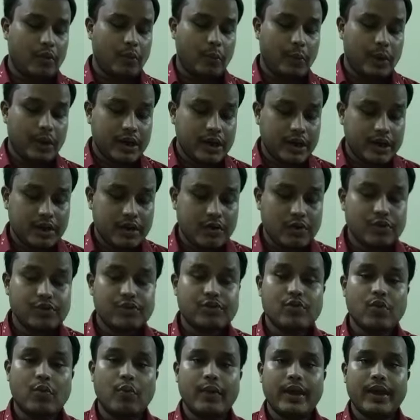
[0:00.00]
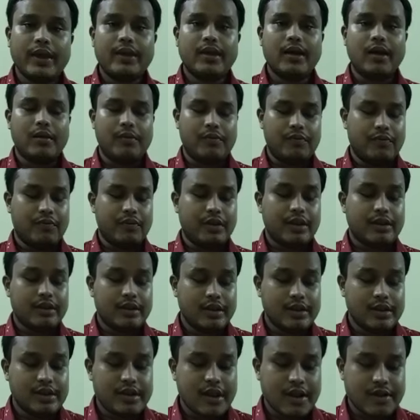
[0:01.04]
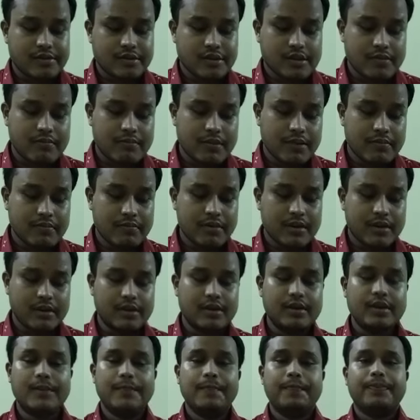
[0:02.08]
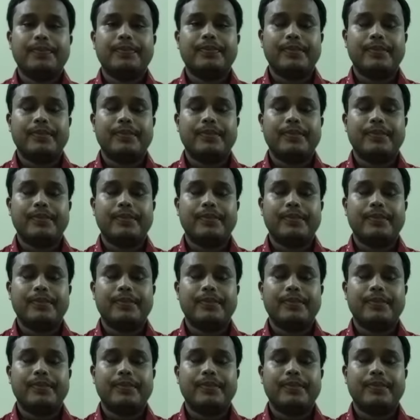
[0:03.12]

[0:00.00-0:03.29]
when it used to wake up, whether it has remembered